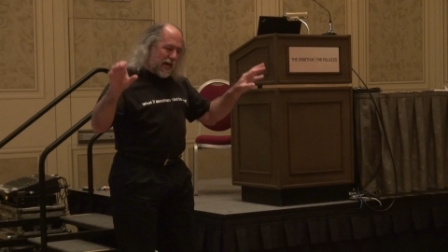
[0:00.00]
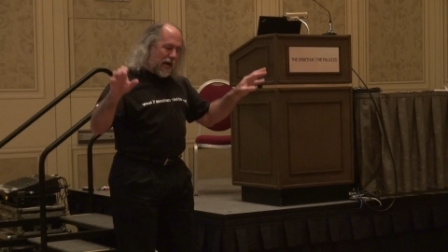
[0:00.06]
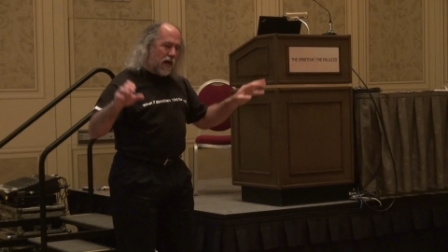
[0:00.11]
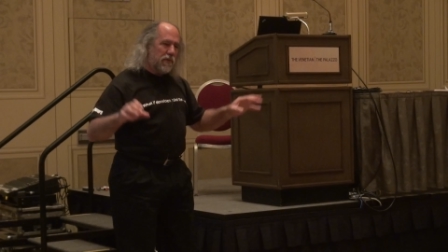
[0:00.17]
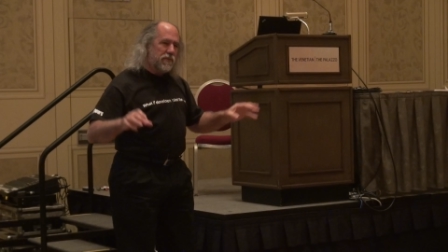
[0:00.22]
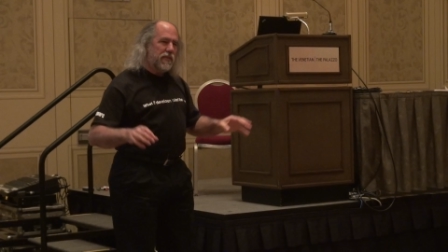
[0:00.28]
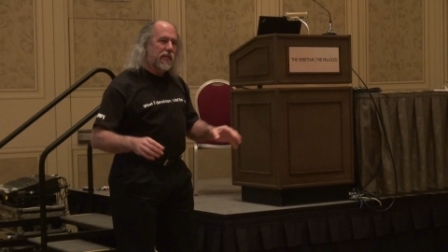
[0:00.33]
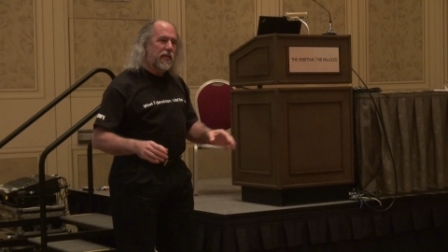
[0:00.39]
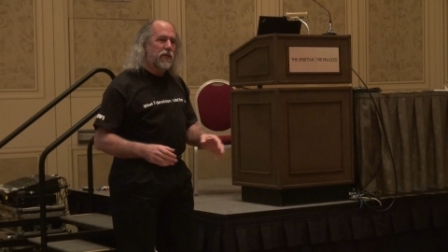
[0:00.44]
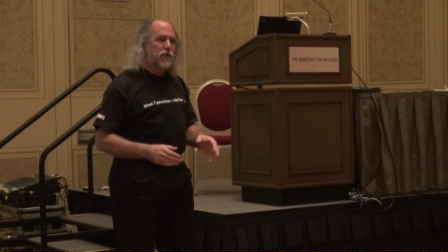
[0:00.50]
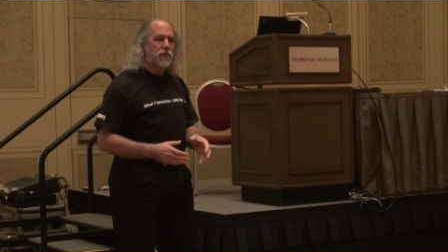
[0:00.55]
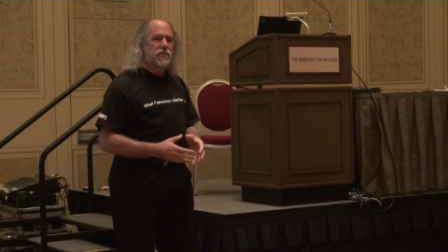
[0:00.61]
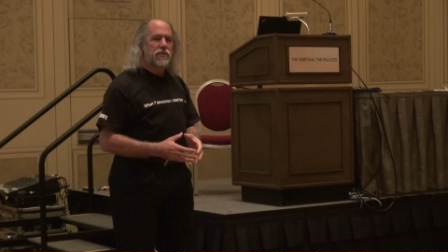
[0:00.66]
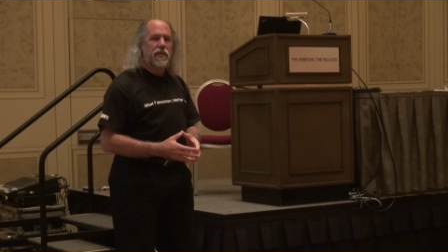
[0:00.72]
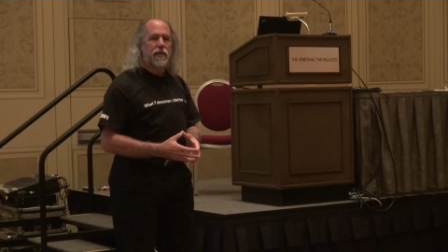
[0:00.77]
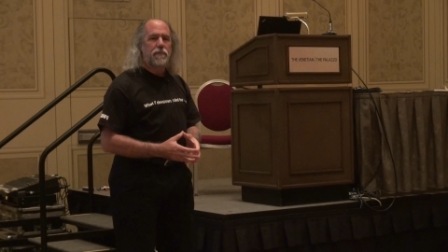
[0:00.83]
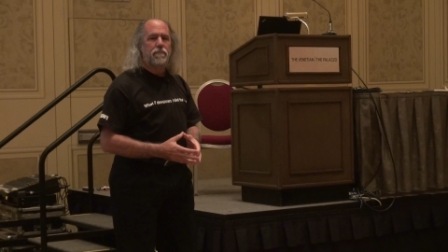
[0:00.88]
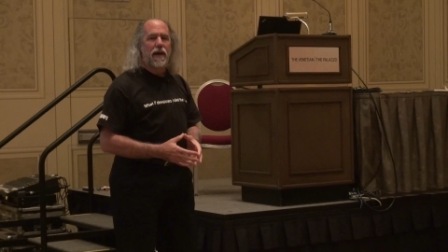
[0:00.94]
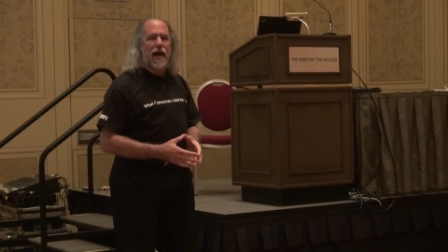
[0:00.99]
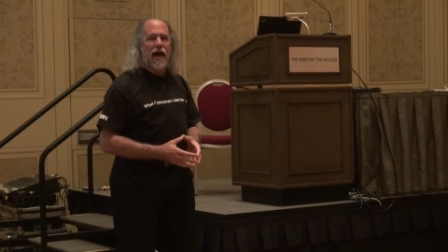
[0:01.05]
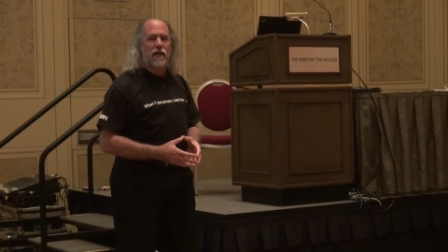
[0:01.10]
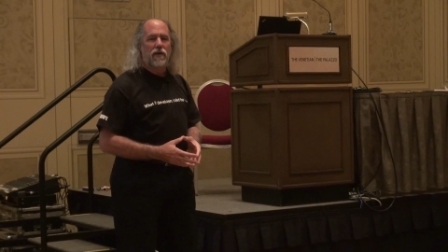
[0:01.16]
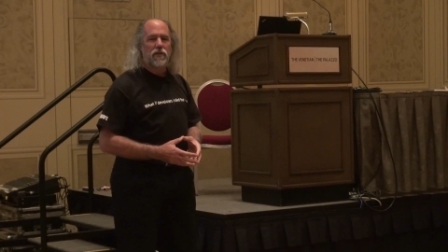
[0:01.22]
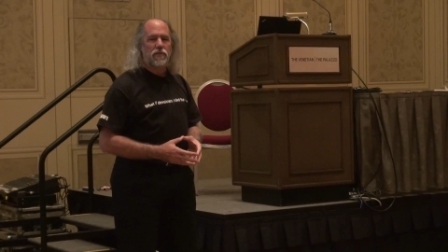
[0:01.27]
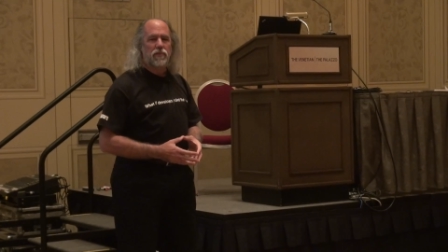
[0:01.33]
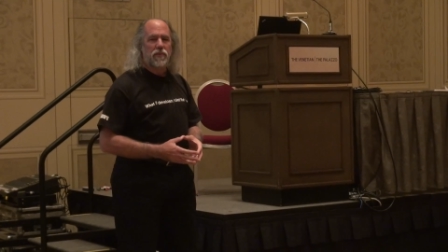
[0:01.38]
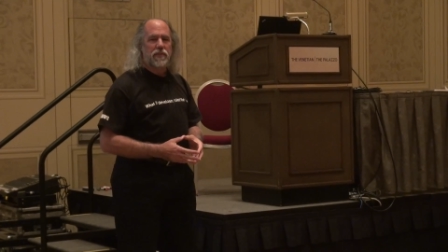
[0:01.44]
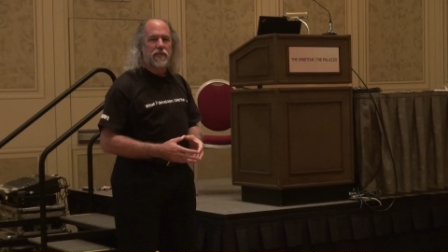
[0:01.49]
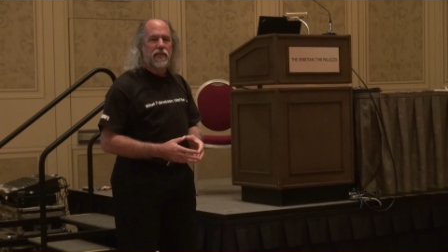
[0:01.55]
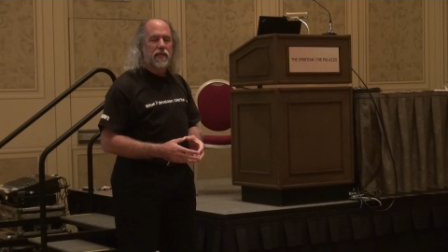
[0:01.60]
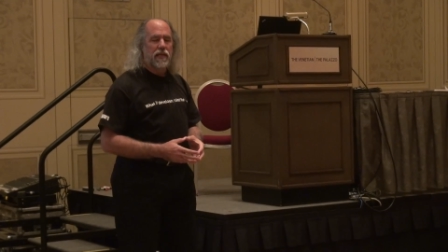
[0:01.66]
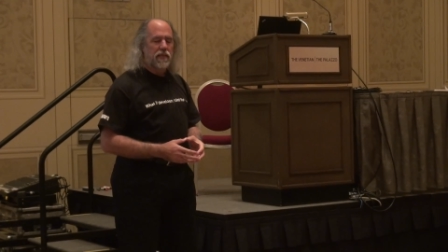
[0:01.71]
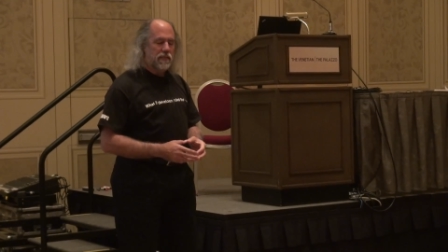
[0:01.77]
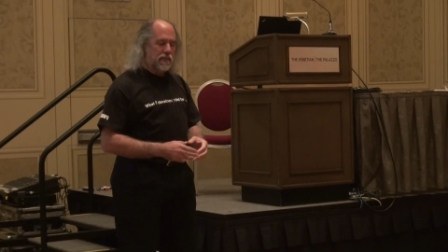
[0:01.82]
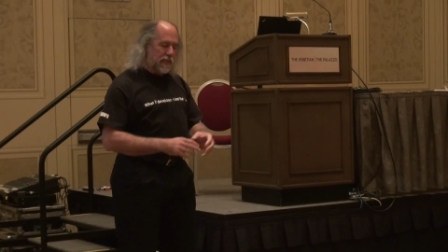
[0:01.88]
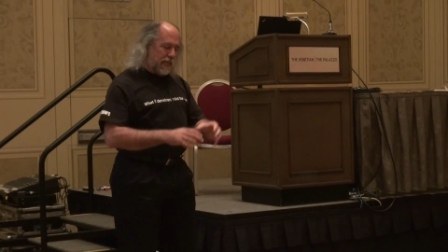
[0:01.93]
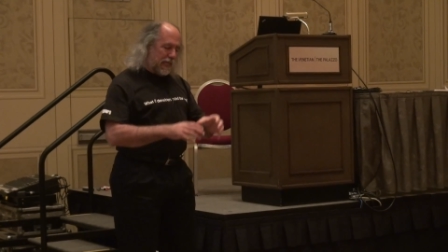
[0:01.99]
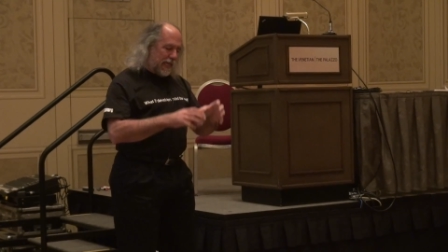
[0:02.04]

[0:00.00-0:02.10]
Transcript: out the interesting patterns within it